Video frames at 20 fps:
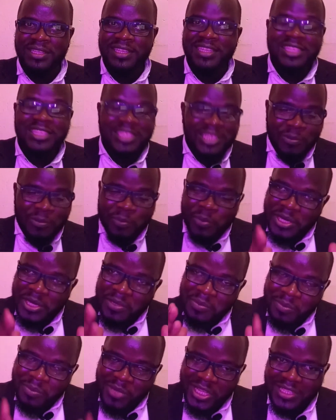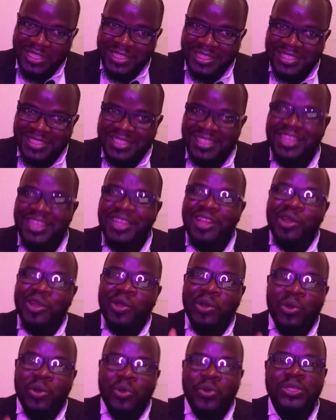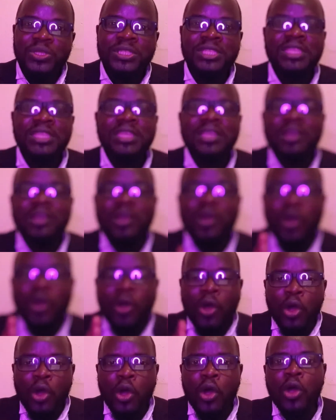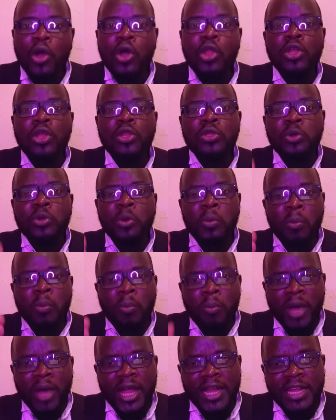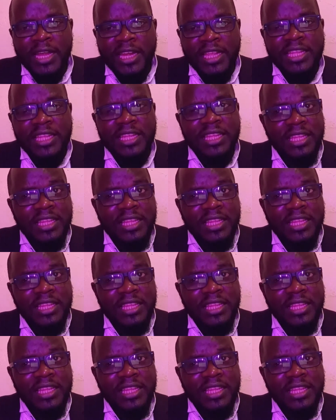It simply means losing all your money